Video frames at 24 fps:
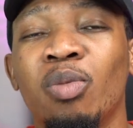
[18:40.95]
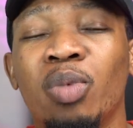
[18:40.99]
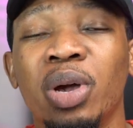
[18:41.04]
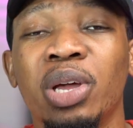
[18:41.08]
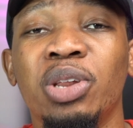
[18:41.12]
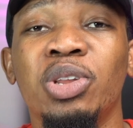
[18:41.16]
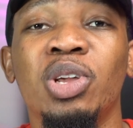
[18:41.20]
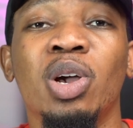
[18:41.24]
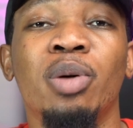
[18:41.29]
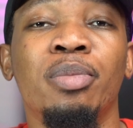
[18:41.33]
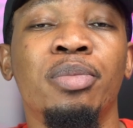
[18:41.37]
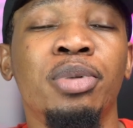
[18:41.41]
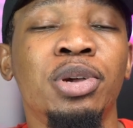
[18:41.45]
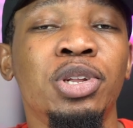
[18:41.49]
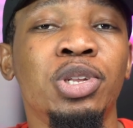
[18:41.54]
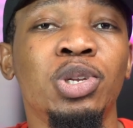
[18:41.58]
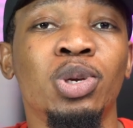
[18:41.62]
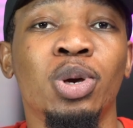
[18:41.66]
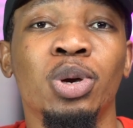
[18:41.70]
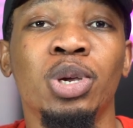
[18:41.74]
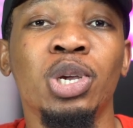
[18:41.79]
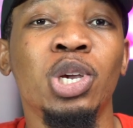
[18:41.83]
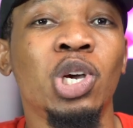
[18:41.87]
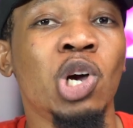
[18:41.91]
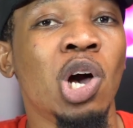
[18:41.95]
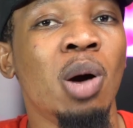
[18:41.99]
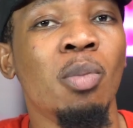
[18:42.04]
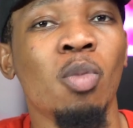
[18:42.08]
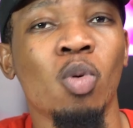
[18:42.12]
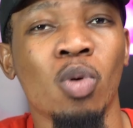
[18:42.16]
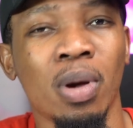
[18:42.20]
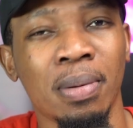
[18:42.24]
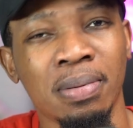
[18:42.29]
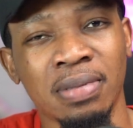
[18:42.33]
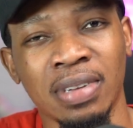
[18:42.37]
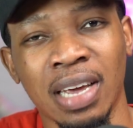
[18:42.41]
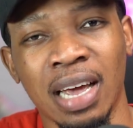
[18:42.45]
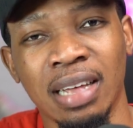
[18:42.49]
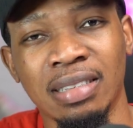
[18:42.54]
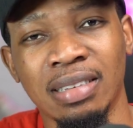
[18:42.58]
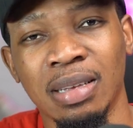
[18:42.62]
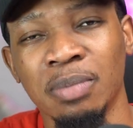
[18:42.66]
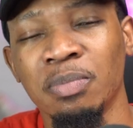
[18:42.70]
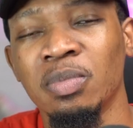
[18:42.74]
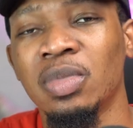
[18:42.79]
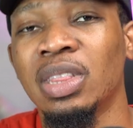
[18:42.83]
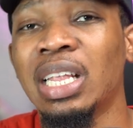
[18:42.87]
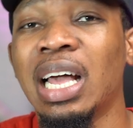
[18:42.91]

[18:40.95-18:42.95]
when you're building your e-com website.